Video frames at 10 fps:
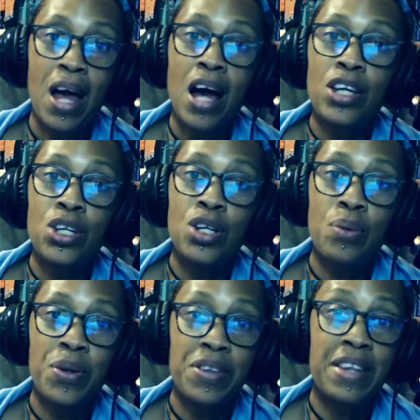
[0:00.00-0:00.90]
a
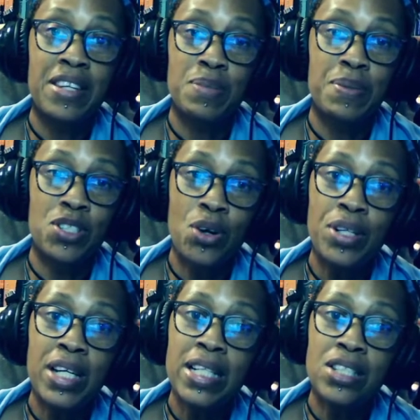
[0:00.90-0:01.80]
unit within the
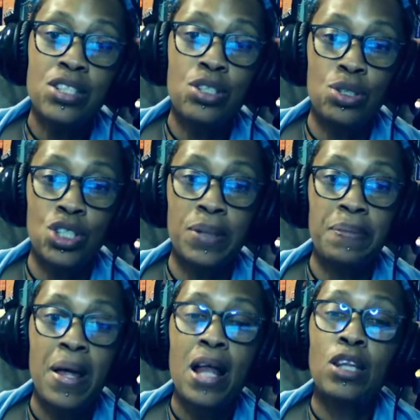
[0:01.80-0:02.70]
Smithsonian
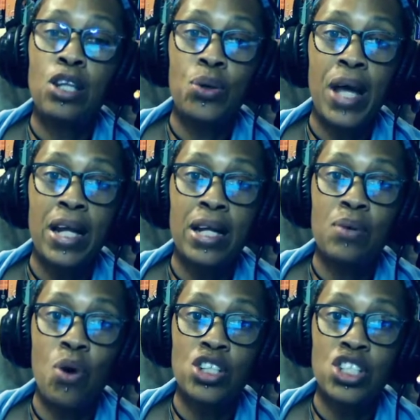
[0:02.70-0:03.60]
Institution located
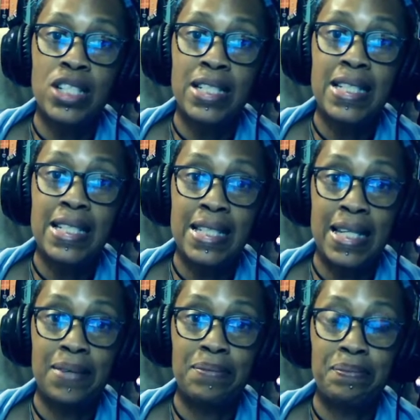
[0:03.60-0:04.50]
in Washington,
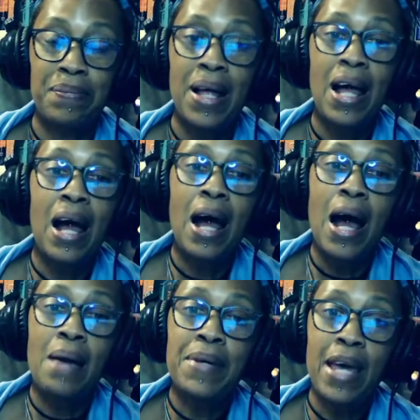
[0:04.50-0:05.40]
D.C.
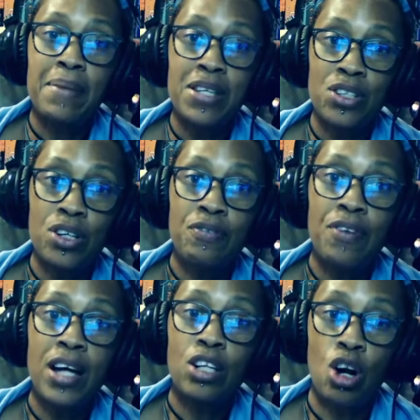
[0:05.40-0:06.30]
I became a
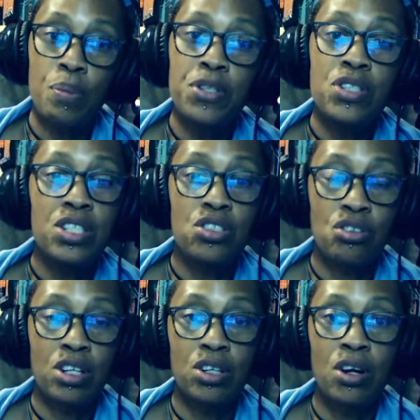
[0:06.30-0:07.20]
certified Carpentries
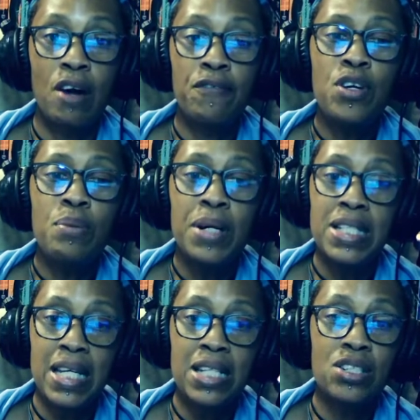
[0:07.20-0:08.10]
instructor a few
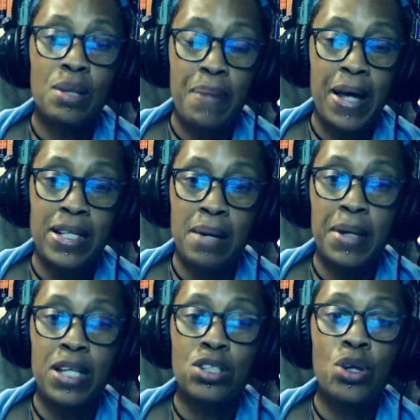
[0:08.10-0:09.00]
months into the
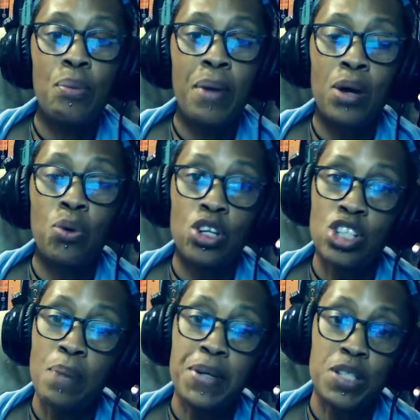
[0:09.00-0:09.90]
pandemic, so my
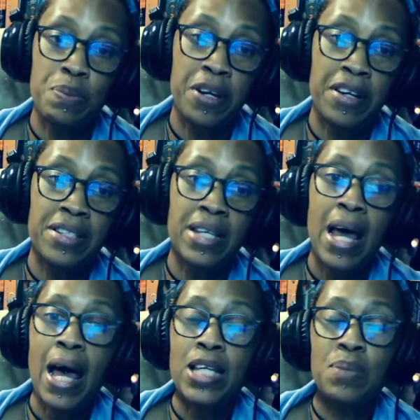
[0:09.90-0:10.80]
workshop experience
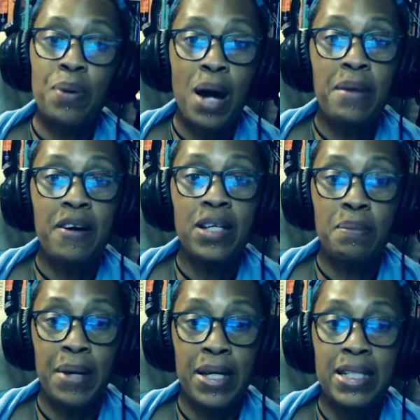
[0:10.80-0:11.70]
has
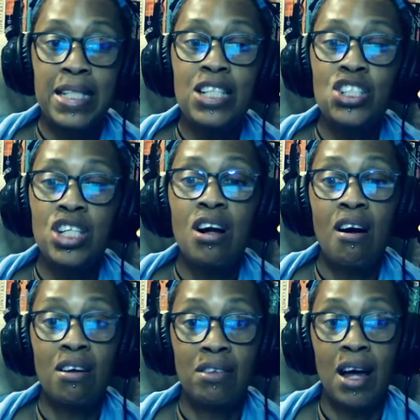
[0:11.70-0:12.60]
primarily been teaching
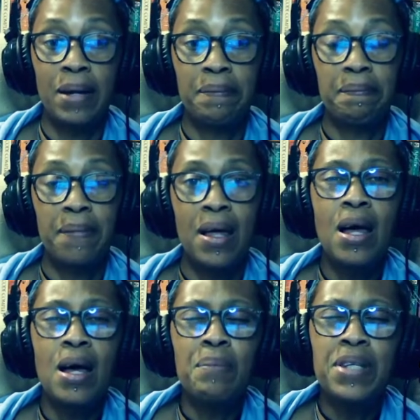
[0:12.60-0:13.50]
online.
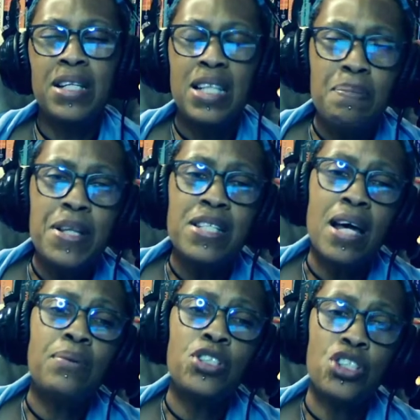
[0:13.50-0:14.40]
But the tidbits
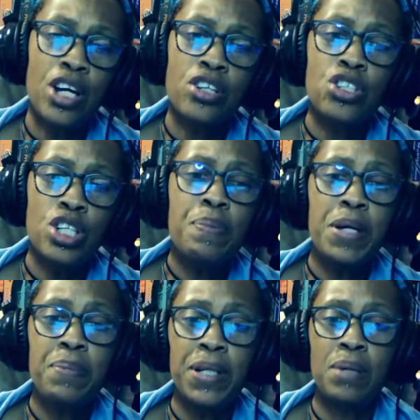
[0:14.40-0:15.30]
I will share should
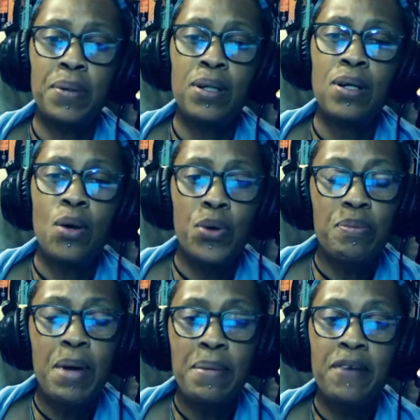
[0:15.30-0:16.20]
be applicable
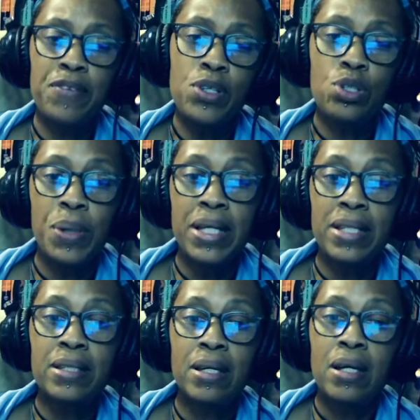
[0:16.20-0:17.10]
with maybe a few
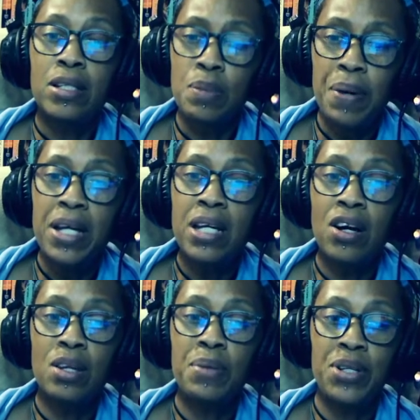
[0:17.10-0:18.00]
tweaks, depending
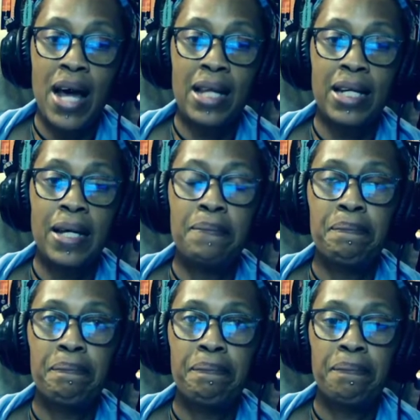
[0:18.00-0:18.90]
on the modality.
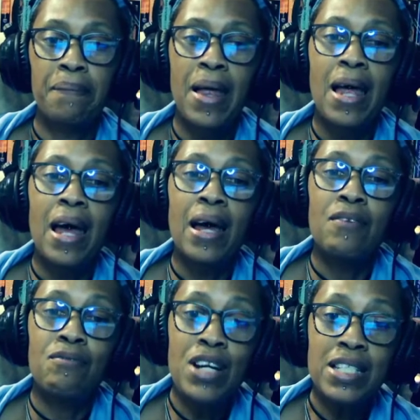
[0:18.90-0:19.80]

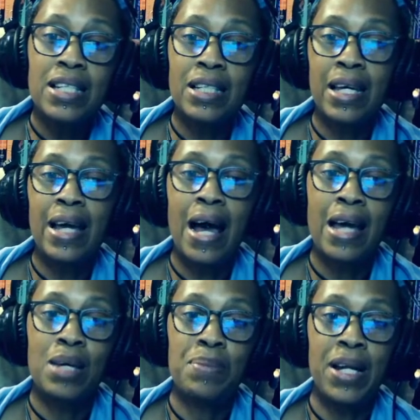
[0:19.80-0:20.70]
Recently,
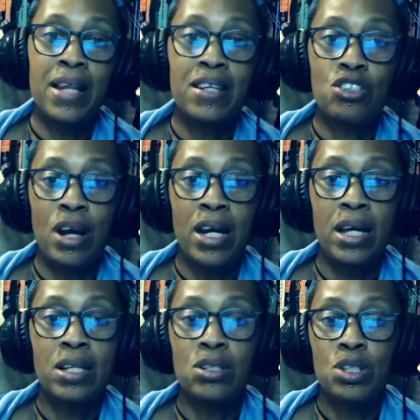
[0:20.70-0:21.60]
I completed the
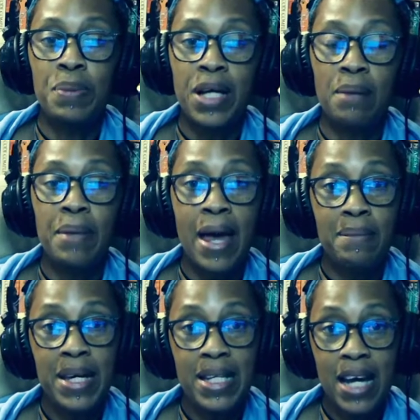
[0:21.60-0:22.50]
training to become
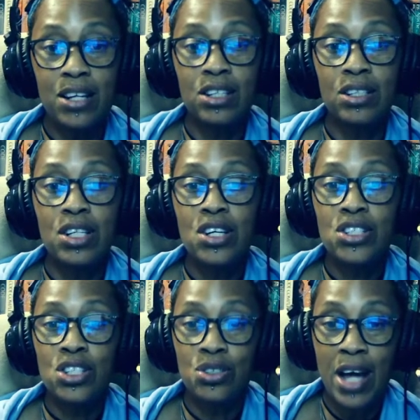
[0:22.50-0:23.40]
a maintainer,
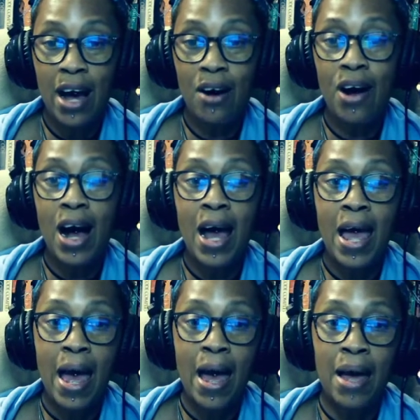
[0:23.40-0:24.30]
so now I
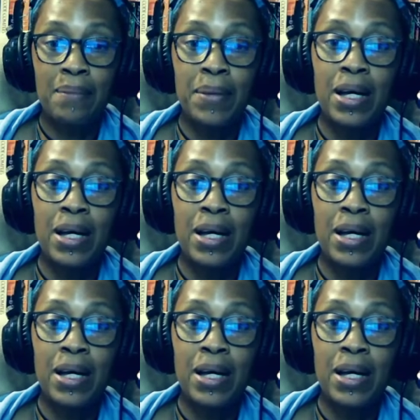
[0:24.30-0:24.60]
am